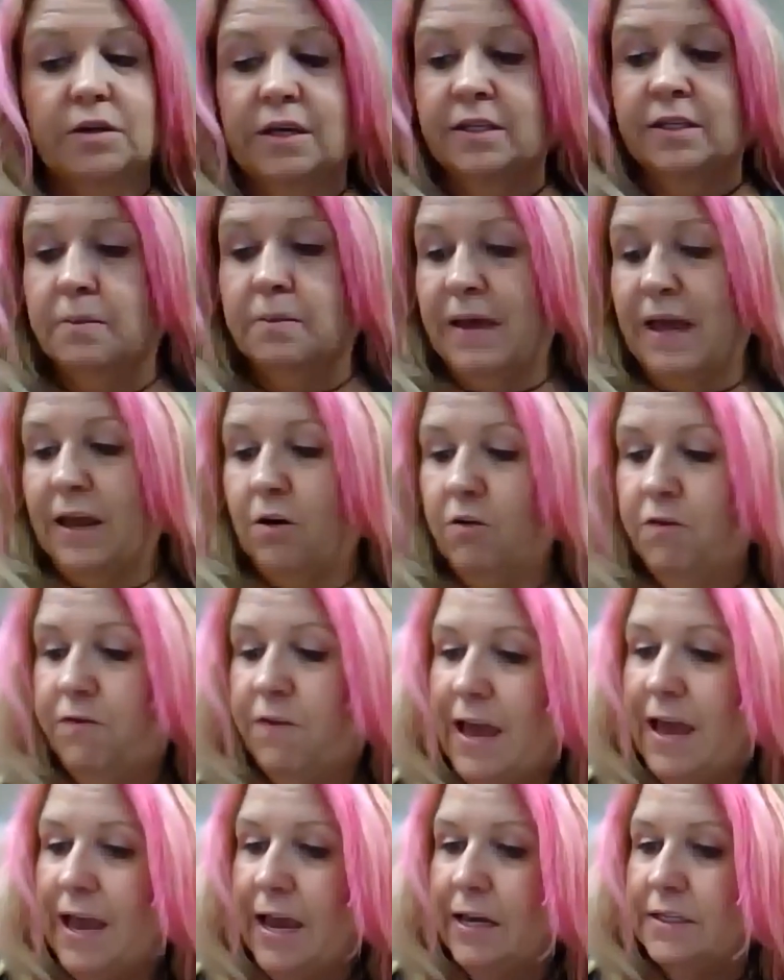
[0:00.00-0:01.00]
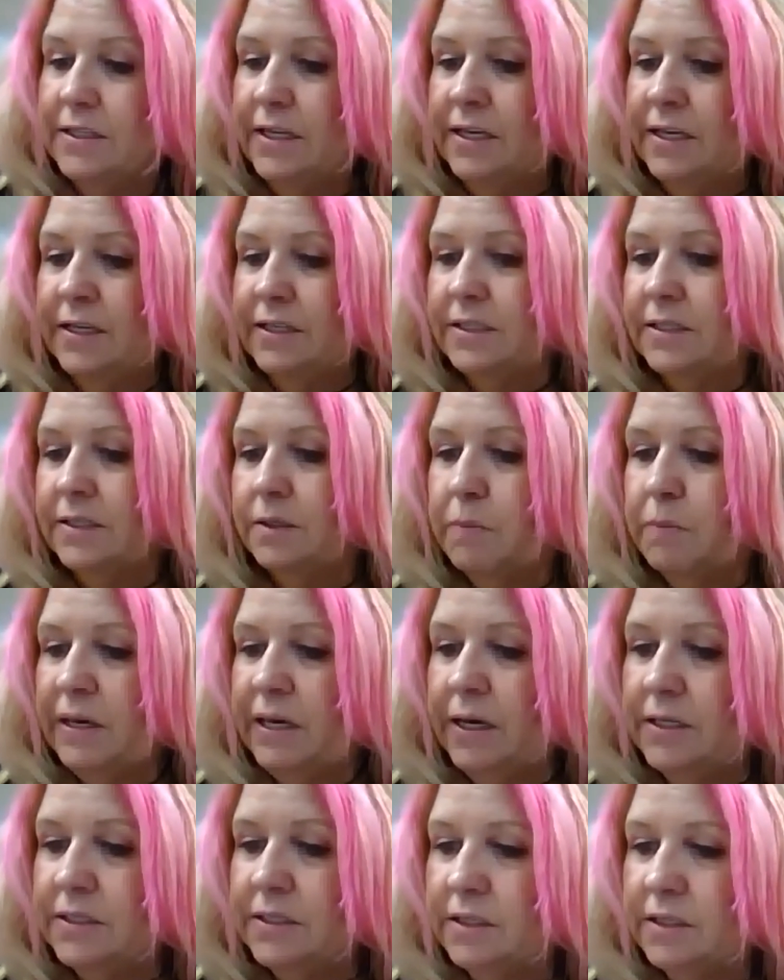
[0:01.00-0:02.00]
As a matter of fact, it's
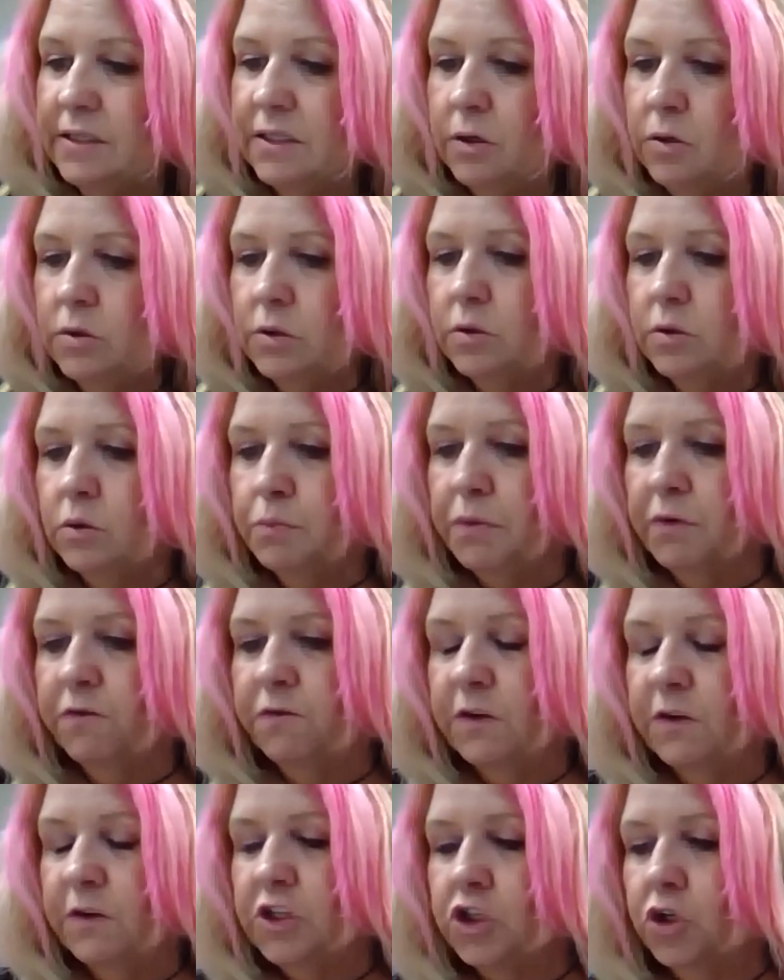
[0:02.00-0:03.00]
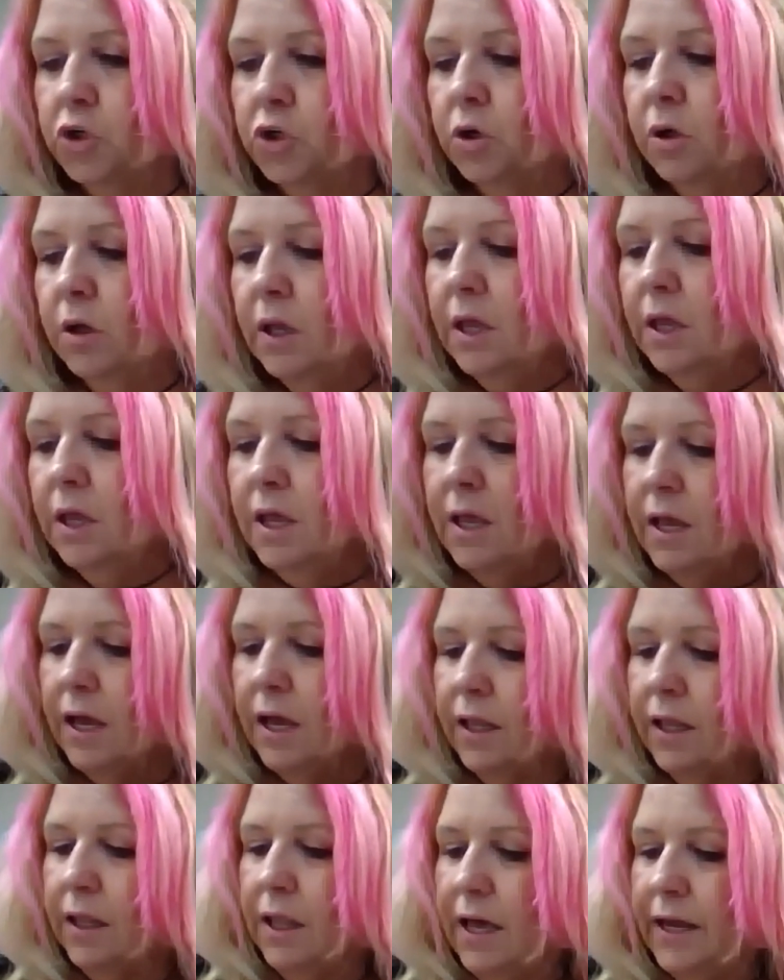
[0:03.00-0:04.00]
because it's so superficial, a
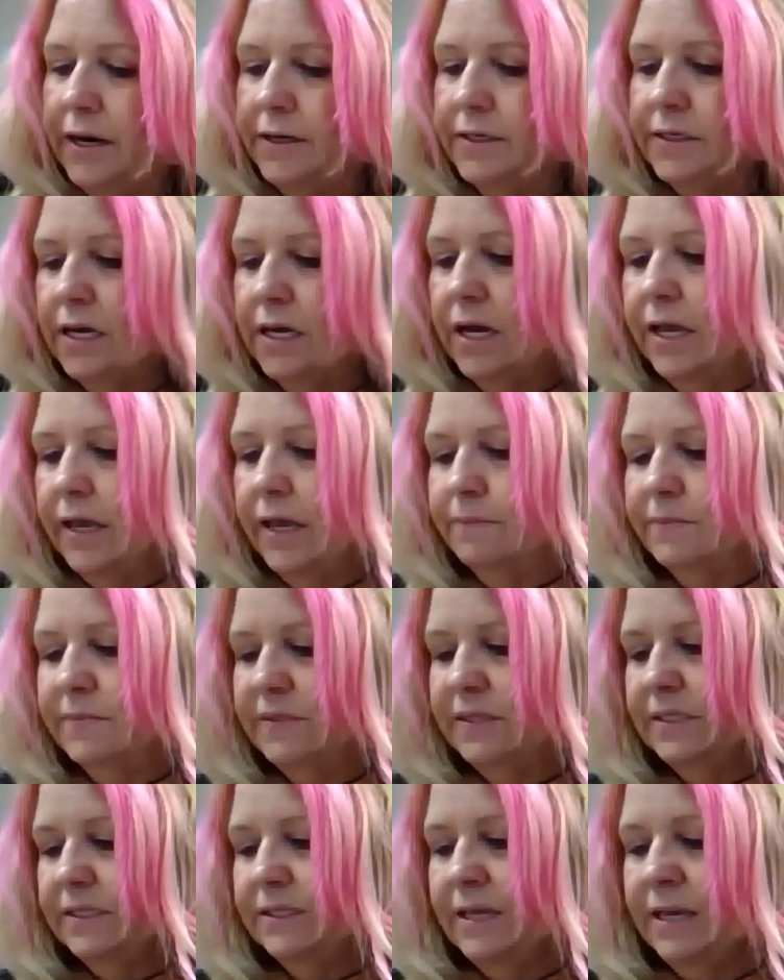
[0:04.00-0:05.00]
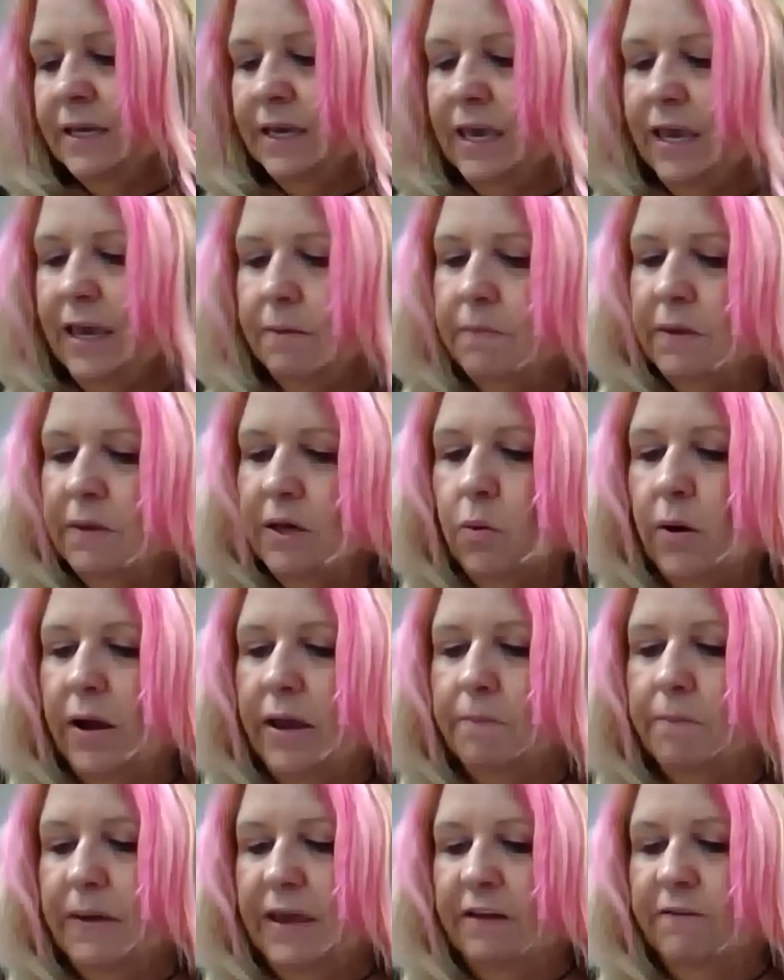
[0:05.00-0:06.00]
lot of times it can be
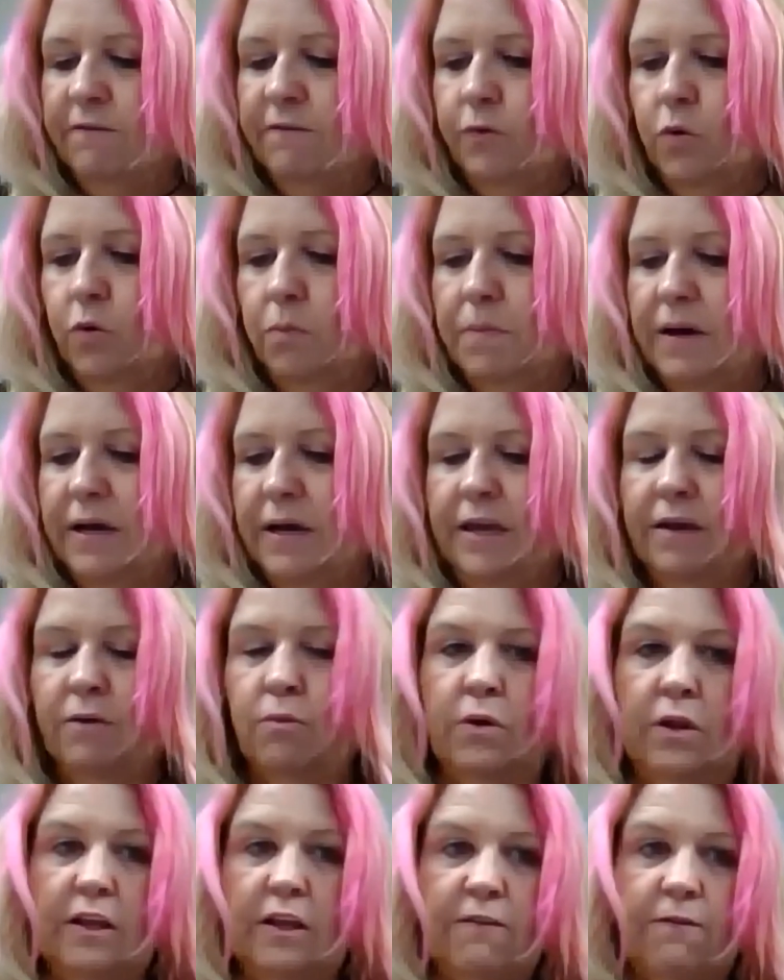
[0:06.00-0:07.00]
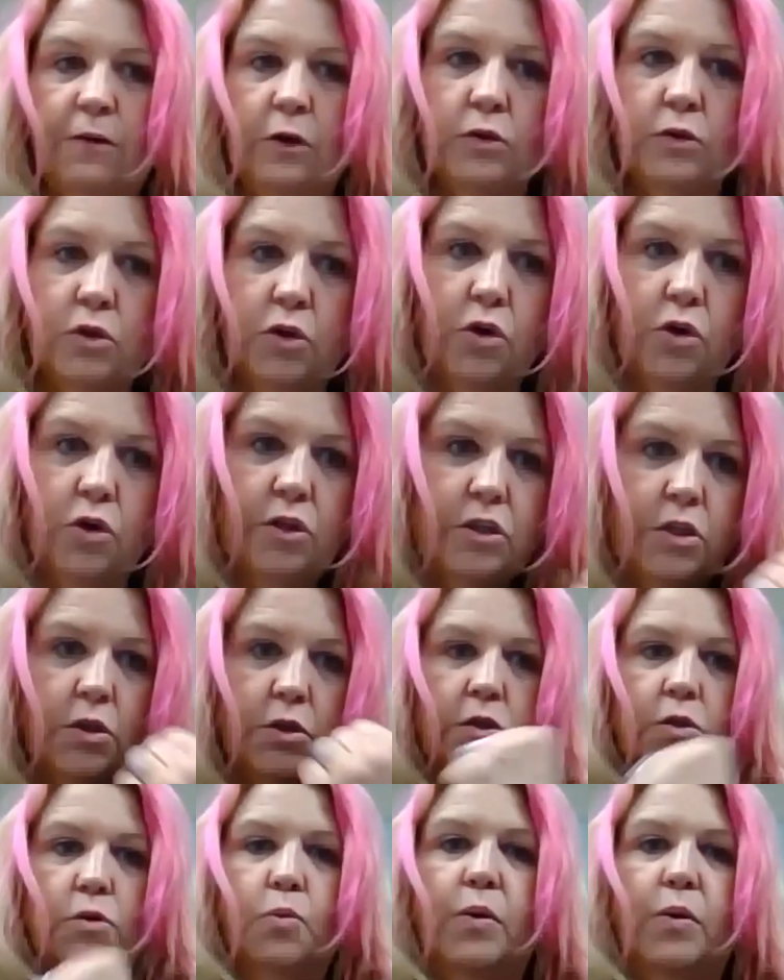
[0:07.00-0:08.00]
quite painful, but it really feels good to
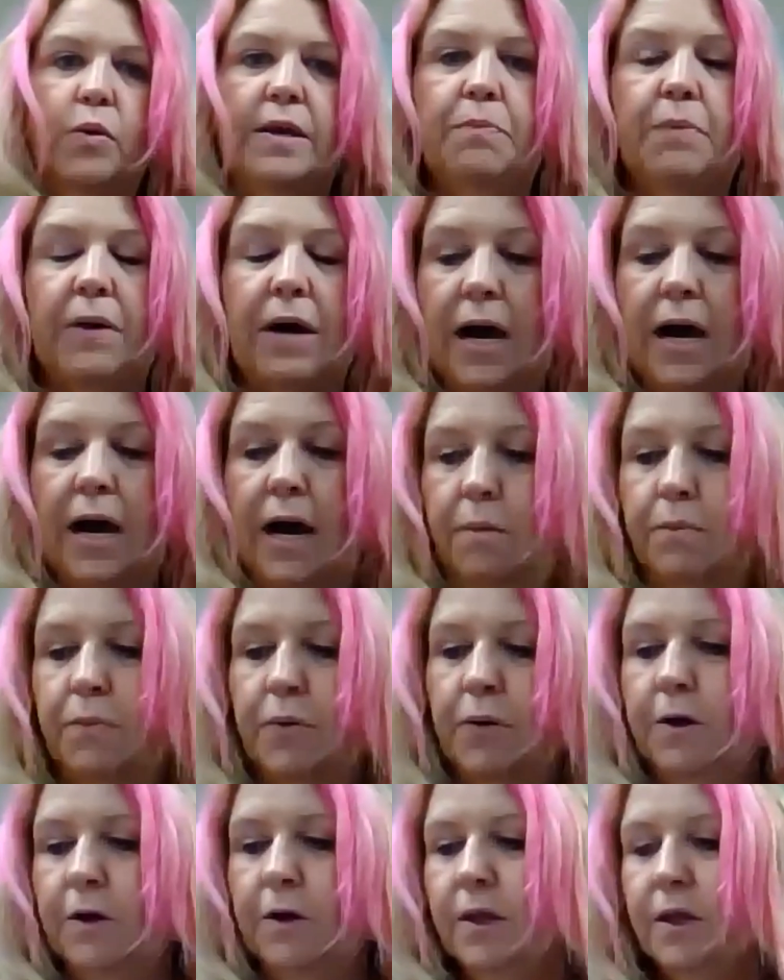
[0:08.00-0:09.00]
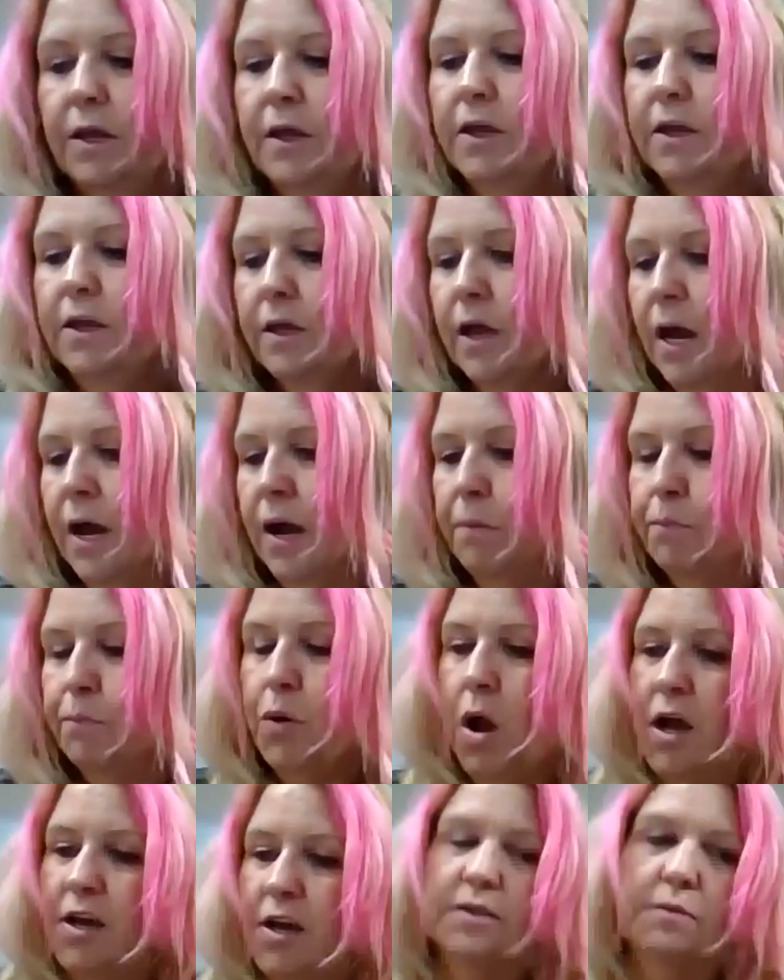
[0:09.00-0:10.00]
sweep up
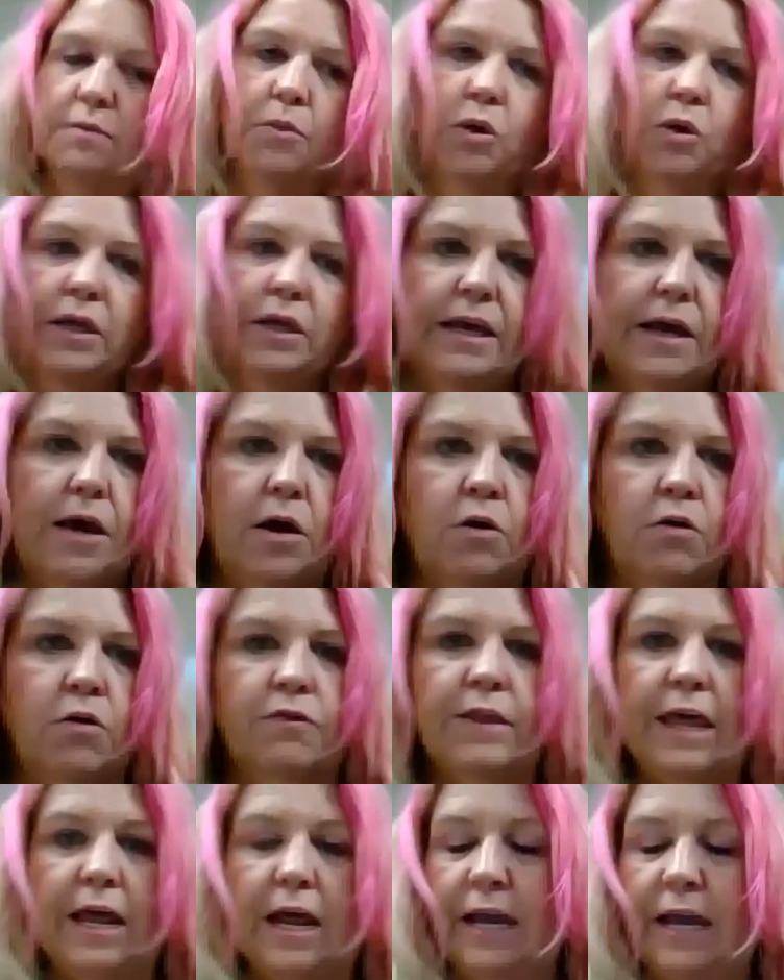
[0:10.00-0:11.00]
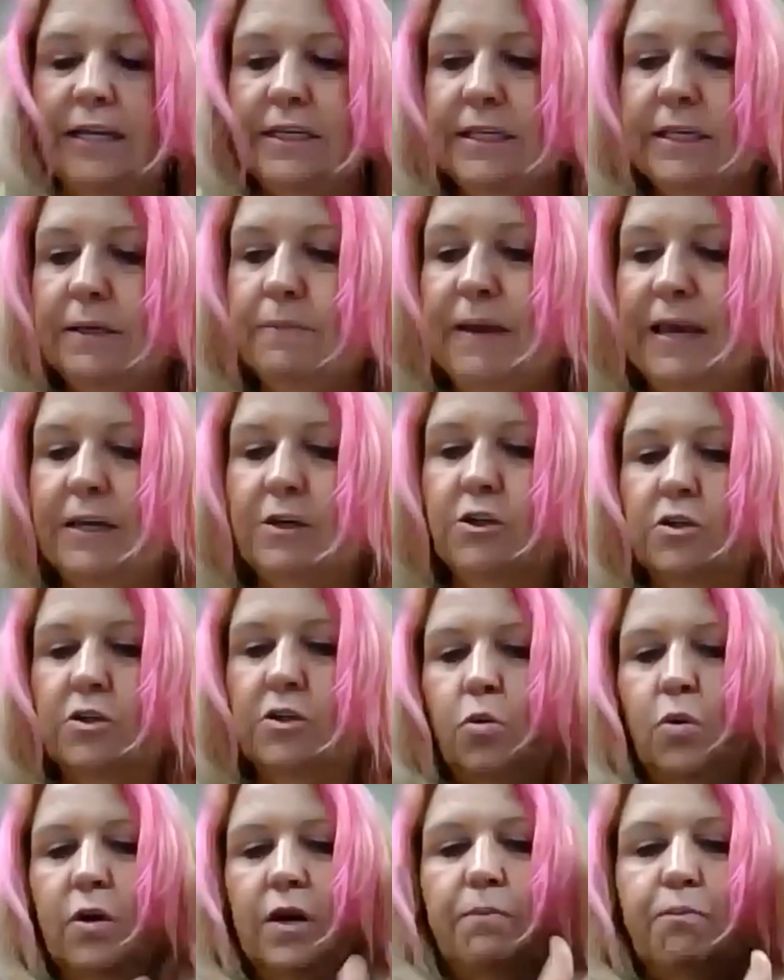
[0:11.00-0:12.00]
proximally over the IT band. You just don't
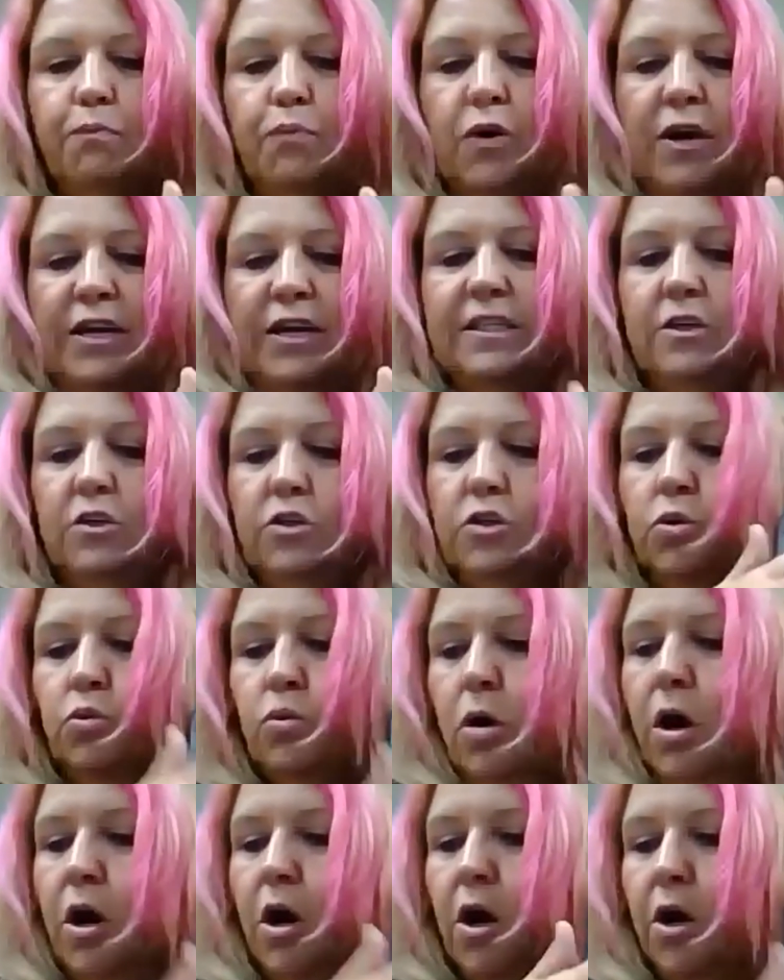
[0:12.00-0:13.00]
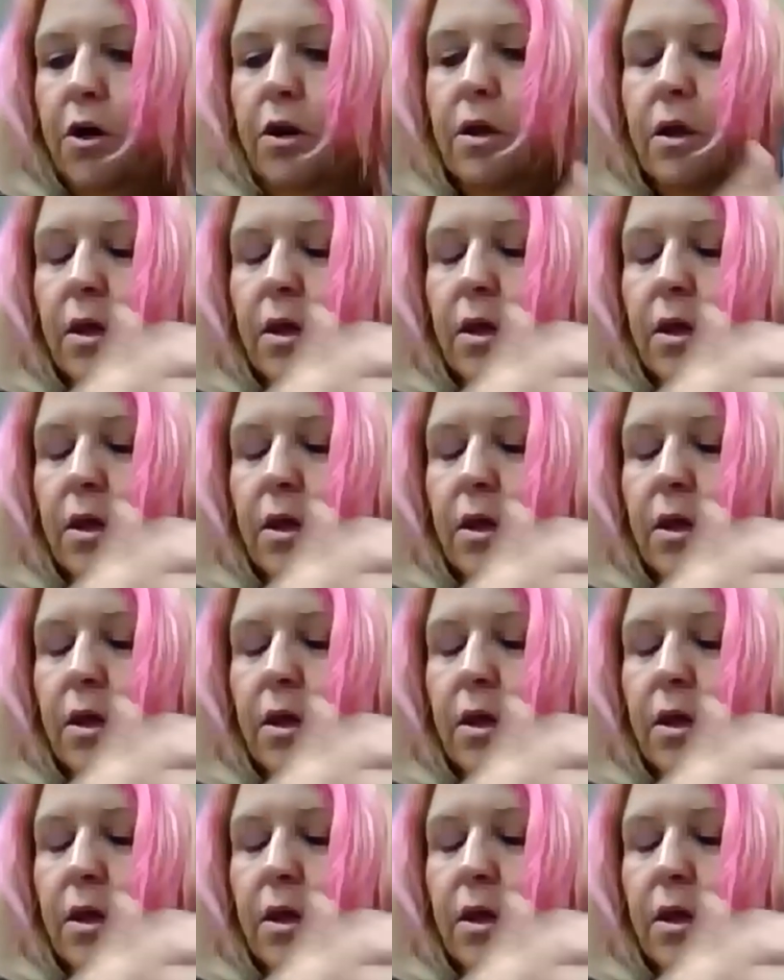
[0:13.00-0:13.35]
want to press in too hard